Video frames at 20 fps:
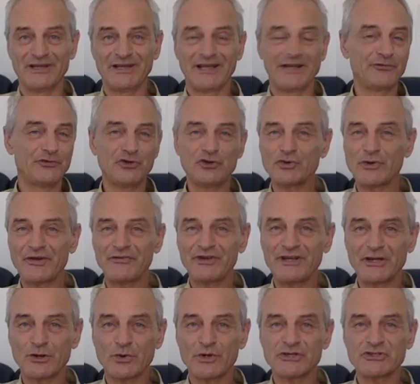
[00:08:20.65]
And if you do have
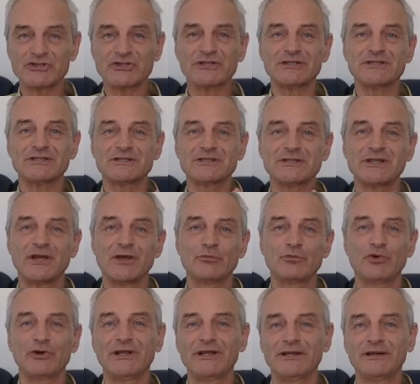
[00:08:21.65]
any questions,
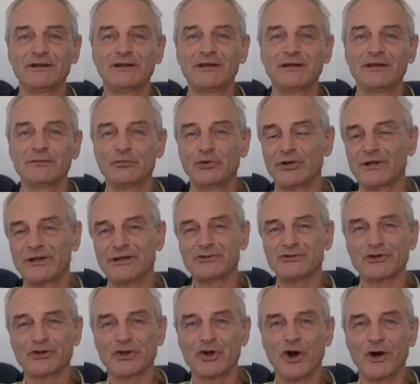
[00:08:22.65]
put it
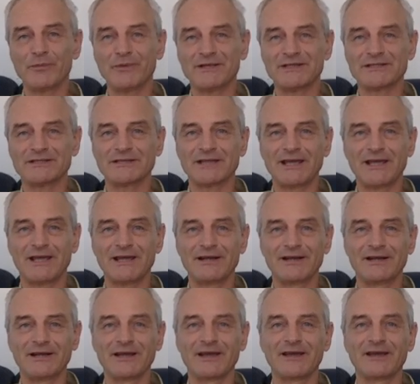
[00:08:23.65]
into the comments, and